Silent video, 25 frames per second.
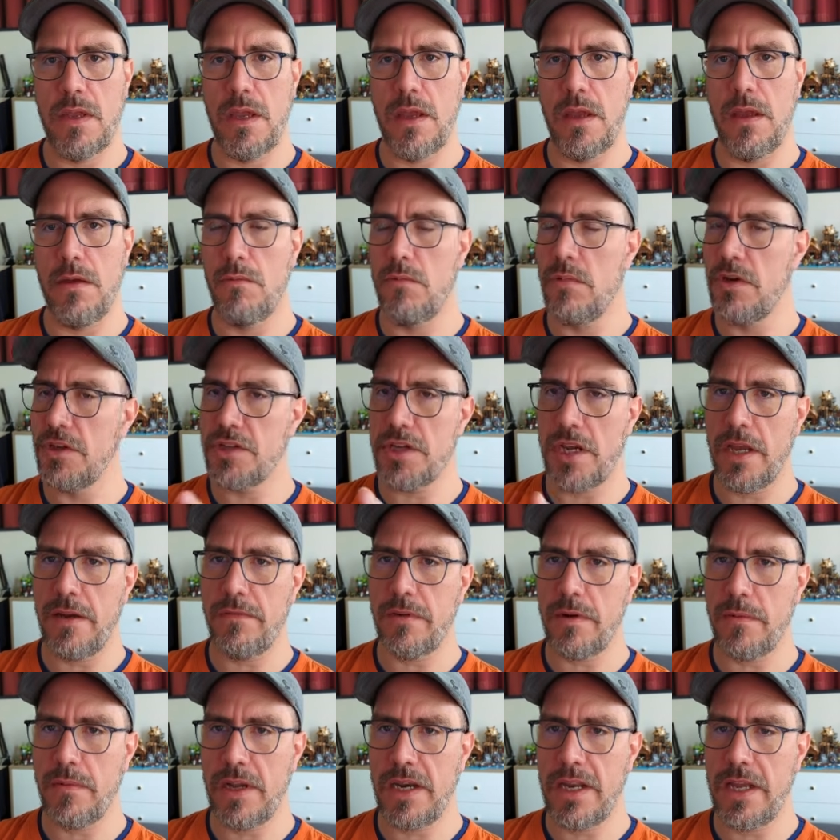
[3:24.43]
Wish
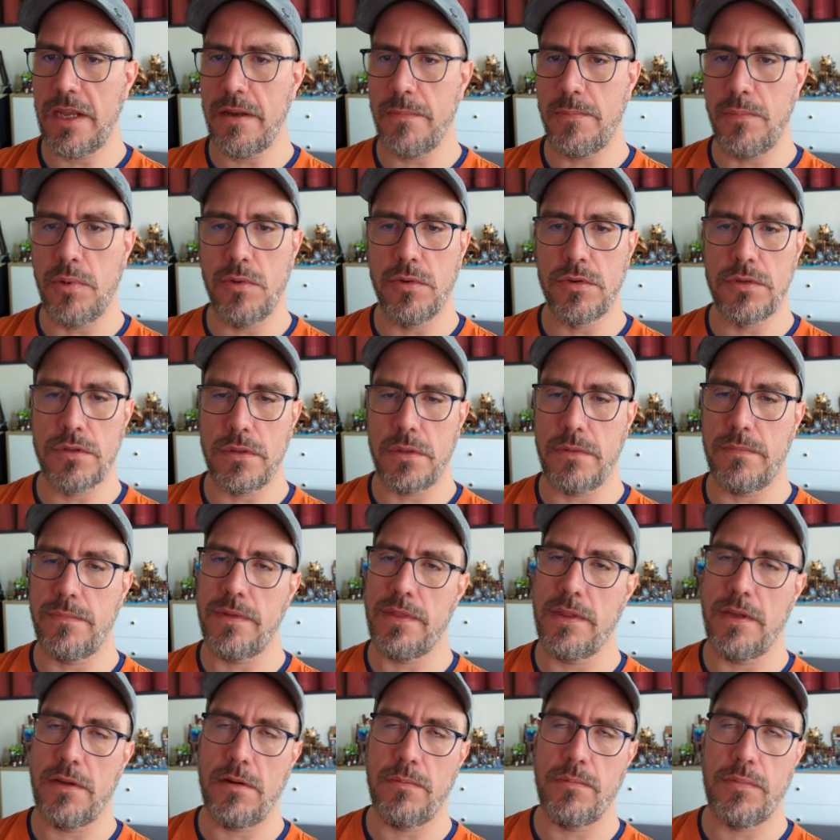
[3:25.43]
everyone had a portrait, but
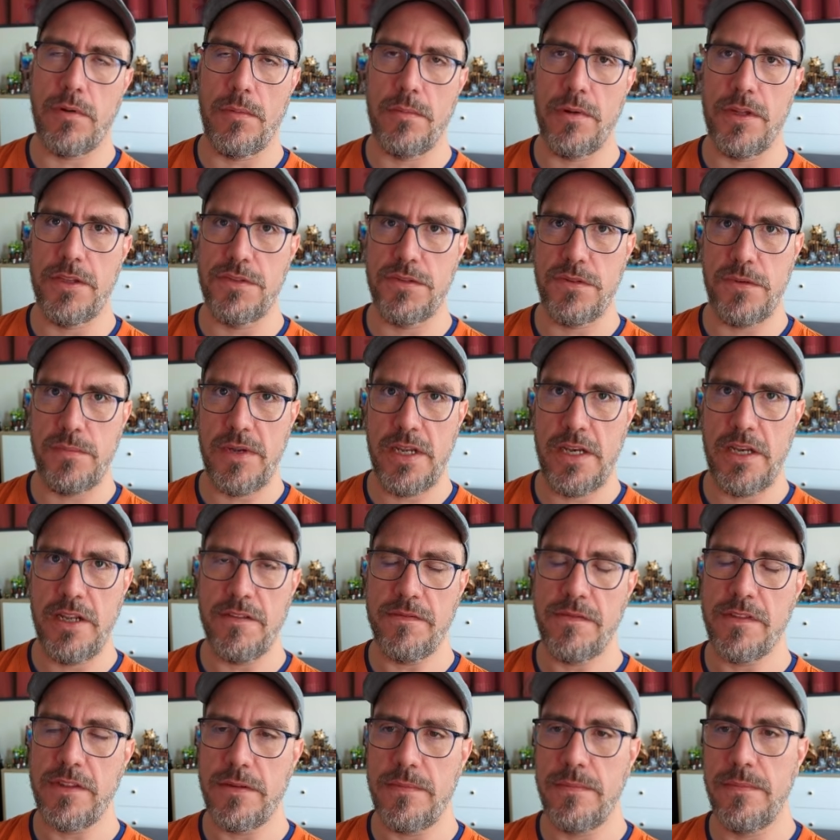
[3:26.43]
there are probably too many
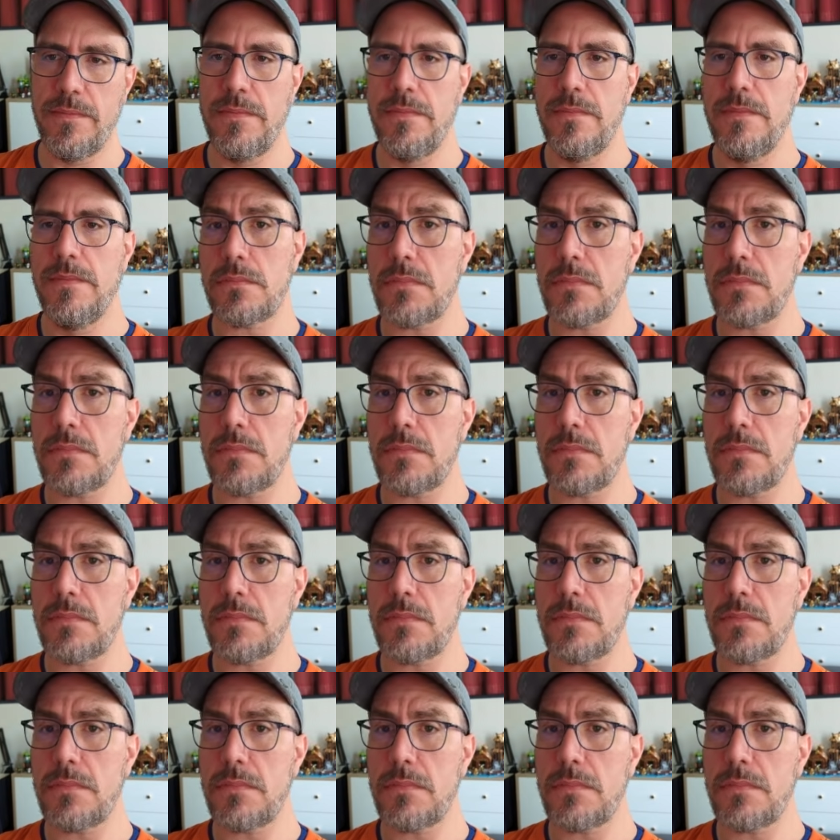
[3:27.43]
of them.